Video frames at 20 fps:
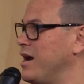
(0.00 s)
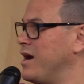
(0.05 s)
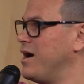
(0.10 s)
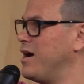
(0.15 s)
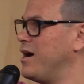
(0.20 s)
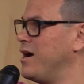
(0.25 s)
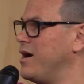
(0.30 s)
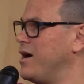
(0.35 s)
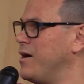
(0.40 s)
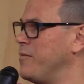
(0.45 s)

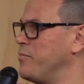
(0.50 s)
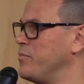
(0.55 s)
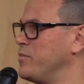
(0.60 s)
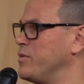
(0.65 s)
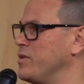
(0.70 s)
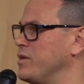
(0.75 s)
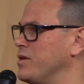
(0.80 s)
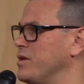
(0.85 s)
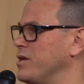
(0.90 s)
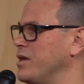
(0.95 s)

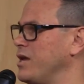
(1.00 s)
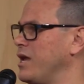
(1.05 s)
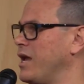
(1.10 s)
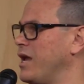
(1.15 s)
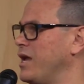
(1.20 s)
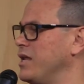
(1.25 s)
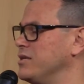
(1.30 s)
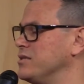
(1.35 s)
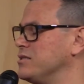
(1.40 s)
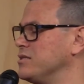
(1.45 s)

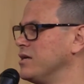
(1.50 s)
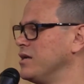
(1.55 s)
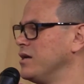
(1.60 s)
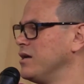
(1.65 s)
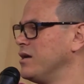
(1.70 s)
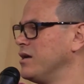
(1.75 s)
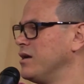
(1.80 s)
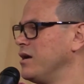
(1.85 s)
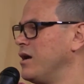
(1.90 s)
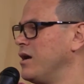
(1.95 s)
And
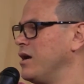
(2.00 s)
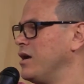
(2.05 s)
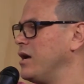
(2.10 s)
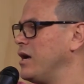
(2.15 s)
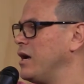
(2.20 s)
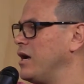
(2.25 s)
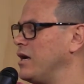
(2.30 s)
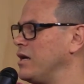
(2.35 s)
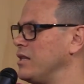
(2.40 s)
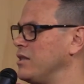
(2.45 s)

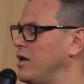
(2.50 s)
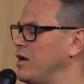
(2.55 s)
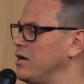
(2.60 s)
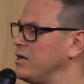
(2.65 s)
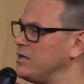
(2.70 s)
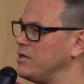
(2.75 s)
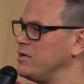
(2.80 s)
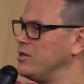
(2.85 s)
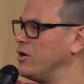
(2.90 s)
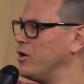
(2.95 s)

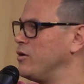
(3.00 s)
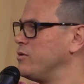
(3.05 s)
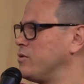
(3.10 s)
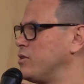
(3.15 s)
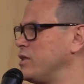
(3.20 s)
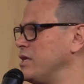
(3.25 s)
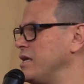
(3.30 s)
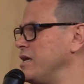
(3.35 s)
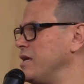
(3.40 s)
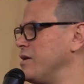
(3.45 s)

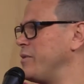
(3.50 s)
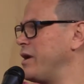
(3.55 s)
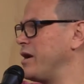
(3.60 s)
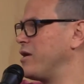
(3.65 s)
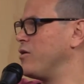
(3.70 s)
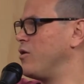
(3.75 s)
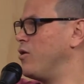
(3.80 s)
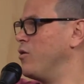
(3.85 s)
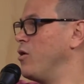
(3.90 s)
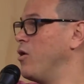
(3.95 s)
thinking
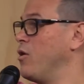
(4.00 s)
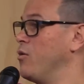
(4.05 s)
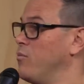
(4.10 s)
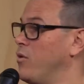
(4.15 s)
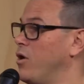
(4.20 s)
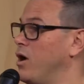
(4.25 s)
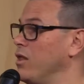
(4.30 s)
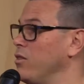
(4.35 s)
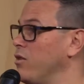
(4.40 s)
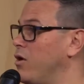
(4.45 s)
back on
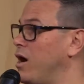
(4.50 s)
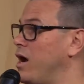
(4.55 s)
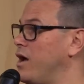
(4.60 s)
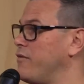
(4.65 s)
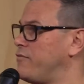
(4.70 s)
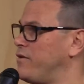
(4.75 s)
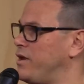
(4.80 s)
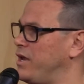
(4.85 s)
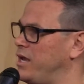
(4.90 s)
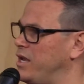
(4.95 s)
my
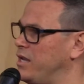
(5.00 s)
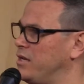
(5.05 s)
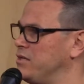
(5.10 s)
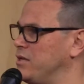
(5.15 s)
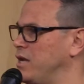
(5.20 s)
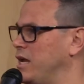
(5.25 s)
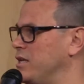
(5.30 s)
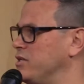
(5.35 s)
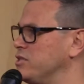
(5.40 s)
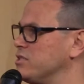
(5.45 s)
life and
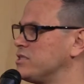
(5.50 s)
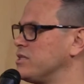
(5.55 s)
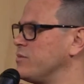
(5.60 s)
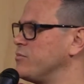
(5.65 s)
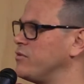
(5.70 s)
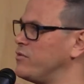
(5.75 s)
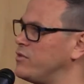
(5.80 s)
just some of